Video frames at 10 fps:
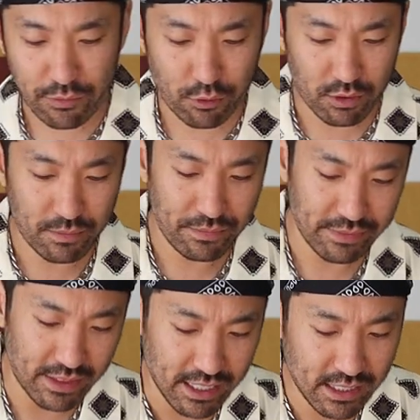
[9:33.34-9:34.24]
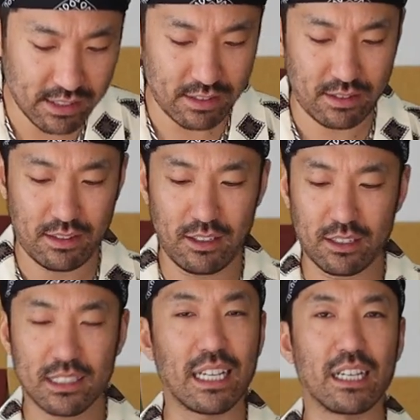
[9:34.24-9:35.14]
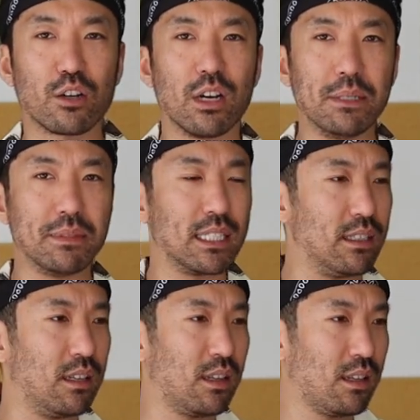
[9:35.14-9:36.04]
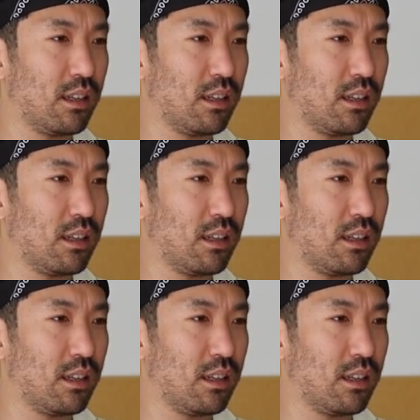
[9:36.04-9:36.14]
for, this looks like a crime scene.